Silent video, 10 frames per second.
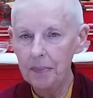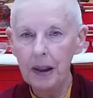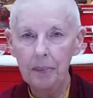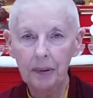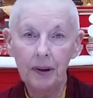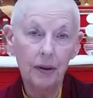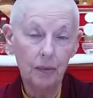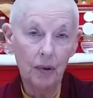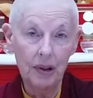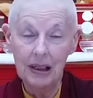people are
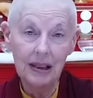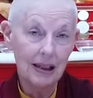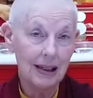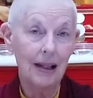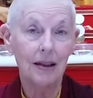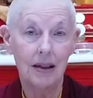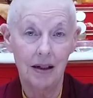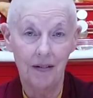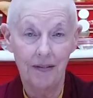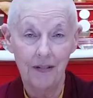wanting to sell
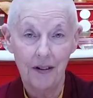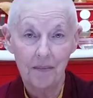stuff